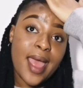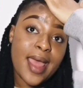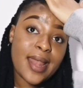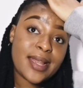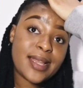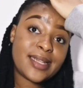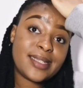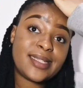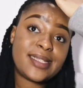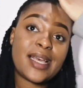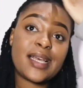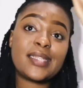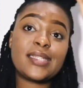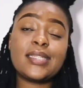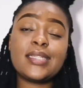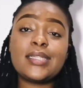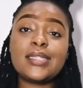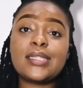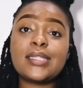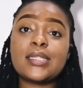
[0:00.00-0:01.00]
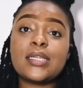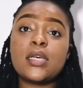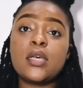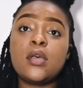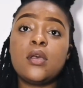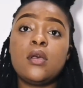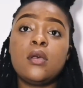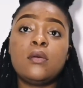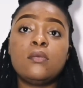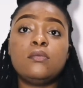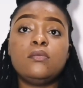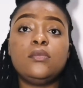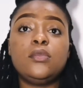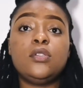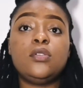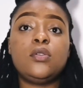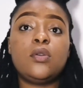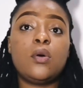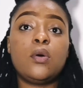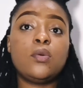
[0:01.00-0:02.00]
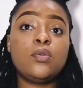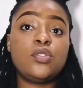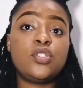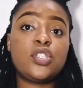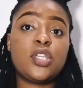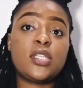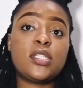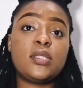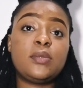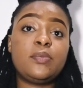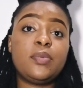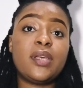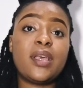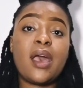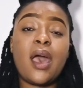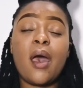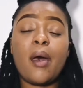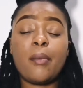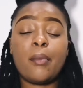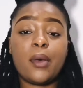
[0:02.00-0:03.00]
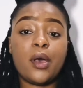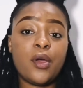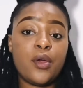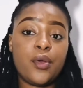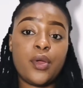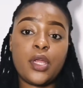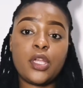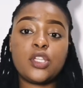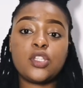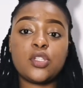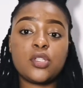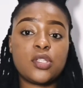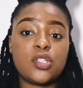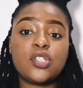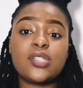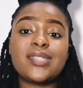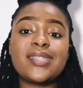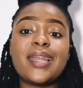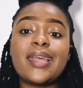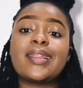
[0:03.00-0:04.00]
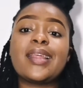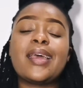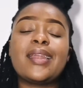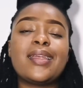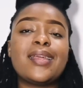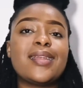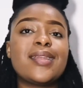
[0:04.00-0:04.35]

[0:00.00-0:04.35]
and you don't just become courageous just like that.